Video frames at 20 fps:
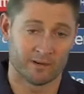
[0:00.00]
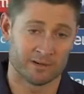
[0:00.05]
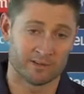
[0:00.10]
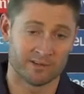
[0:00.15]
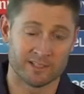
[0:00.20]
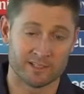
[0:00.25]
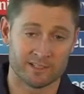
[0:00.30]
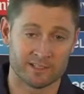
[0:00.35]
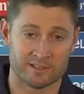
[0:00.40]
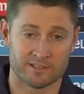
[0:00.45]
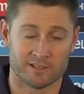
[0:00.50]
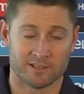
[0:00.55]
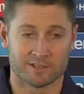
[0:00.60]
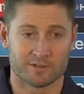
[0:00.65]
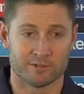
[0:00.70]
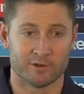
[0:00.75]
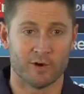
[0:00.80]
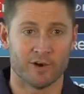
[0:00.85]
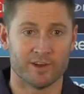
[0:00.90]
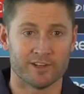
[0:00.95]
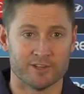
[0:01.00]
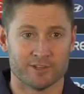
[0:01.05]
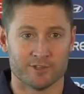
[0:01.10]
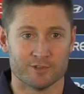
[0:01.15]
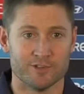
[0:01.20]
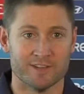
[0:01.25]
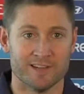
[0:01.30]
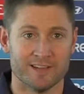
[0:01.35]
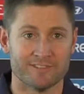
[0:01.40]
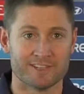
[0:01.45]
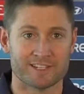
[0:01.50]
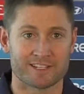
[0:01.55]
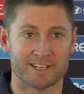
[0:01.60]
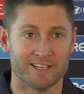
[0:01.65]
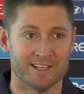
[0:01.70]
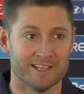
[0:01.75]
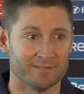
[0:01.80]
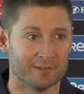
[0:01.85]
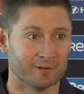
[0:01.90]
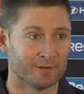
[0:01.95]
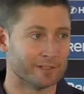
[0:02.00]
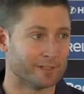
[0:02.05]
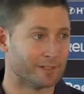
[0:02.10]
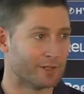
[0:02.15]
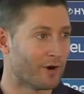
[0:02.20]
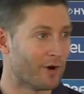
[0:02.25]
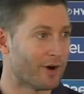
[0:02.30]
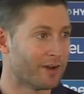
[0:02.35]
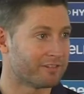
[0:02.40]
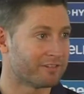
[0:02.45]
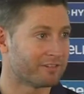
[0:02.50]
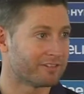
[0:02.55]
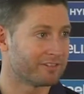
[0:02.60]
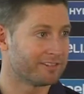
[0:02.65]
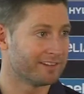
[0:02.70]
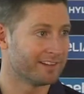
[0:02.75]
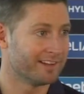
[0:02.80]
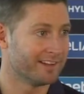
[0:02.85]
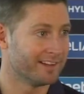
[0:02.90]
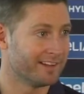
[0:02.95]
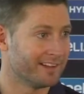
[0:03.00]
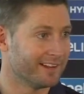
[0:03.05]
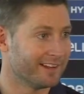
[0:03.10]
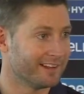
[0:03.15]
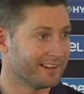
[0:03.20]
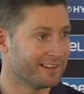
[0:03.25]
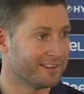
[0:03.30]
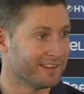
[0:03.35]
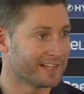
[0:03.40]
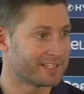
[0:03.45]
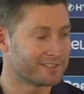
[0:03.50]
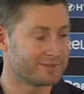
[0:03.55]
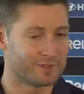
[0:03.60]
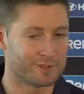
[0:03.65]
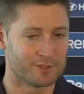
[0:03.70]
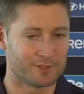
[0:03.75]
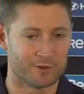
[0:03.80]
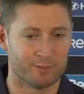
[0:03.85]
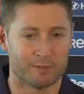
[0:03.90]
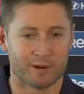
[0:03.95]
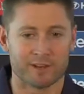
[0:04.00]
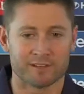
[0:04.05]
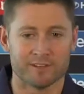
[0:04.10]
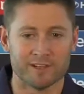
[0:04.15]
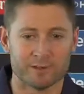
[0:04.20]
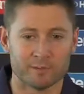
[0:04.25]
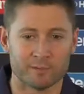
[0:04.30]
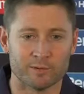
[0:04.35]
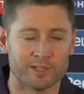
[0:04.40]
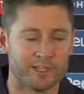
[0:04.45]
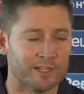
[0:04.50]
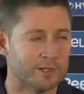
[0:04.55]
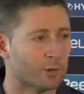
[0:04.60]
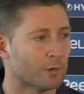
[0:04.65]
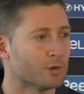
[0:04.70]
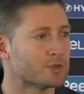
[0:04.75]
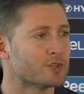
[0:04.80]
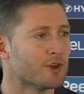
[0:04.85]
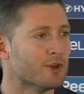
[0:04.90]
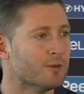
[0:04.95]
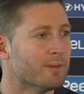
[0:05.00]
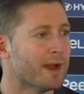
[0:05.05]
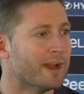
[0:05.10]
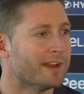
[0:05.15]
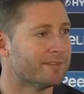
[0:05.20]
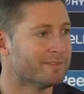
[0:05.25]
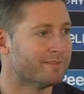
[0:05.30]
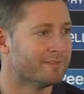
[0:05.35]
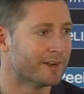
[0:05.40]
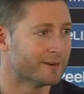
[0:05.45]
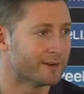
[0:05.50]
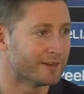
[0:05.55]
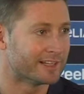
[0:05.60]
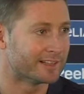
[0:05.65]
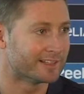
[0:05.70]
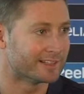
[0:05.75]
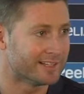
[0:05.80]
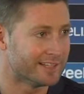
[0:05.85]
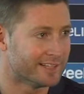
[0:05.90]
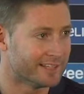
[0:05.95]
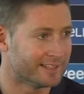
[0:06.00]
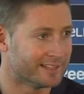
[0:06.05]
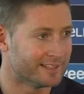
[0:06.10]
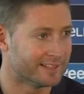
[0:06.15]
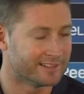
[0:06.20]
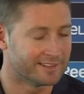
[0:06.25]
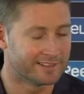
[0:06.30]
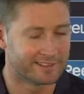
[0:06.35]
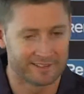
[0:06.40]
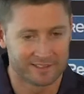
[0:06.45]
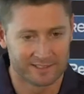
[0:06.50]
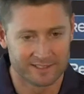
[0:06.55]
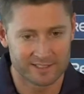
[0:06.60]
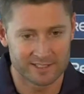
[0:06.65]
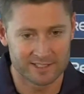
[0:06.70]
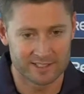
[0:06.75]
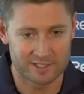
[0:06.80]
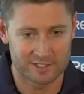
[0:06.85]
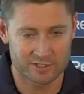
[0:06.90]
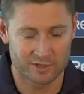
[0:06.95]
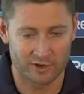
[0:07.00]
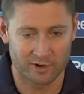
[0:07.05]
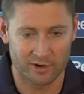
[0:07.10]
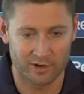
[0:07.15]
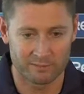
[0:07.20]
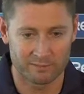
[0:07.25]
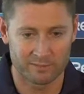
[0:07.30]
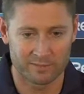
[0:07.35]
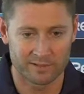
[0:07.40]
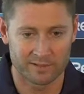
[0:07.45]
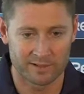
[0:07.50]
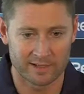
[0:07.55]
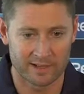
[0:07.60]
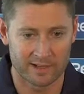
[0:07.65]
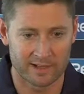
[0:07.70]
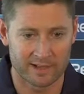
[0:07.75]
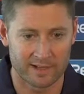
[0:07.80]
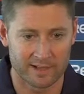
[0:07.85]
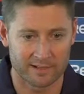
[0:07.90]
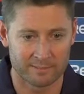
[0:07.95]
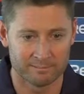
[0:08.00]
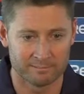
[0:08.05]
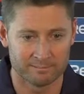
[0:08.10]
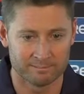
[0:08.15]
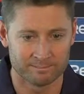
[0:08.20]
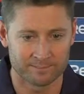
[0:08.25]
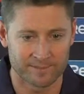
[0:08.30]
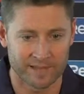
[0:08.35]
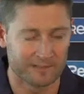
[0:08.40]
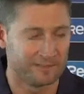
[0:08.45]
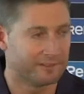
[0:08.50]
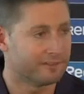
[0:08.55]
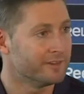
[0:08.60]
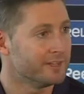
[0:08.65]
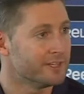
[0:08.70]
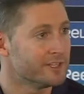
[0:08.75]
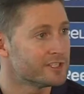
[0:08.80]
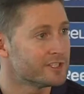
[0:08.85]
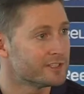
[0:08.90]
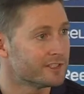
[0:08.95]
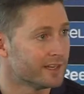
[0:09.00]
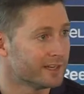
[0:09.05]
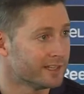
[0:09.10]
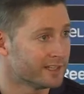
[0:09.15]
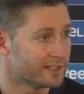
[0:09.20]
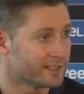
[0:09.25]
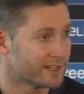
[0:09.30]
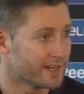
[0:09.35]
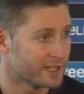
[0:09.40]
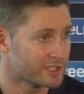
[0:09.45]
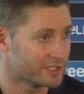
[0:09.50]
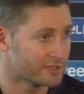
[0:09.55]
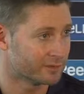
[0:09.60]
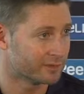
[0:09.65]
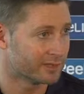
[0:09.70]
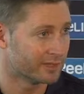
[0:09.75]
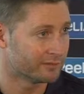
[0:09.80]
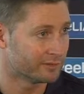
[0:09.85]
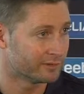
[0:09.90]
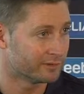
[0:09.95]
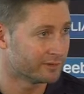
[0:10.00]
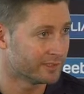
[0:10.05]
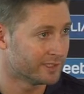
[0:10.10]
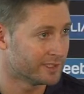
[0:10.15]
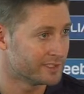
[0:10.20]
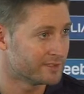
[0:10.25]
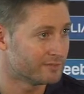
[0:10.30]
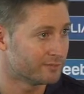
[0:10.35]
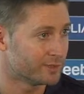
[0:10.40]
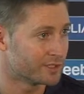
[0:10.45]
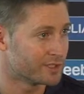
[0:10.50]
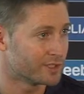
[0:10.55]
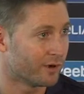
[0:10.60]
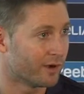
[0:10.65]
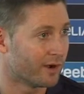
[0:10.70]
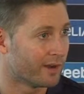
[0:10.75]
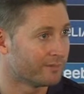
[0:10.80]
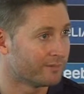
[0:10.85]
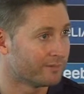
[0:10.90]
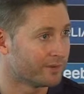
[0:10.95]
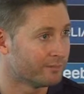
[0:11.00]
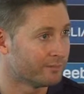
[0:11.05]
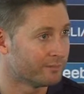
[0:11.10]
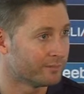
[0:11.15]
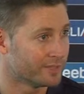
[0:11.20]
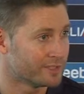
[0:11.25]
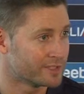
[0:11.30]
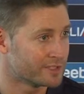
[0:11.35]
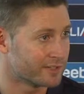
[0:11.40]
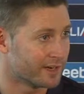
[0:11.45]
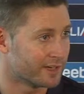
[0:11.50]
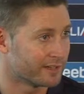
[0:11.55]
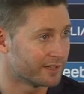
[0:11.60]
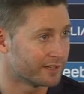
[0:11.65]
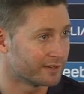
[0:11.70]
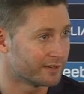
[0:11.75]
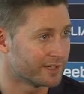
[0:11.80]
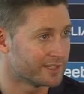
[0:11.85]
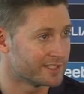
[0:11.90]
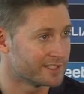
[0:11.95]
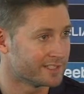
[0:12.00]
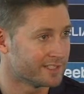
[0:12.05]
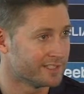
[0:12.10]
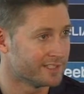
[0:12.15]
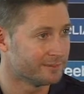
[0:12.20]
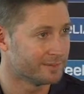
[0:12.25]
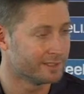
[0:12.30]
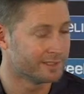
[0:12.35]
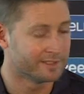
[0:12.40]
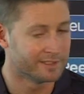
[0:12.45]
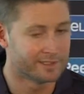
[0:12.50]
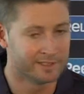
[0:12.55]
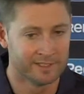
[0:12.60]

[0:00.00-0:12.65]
I think it's right. You should never say never in life, that's for sure. But I think Ricky also made it very clear that his time had finished at international level. He's retired from the Australian cricket team, and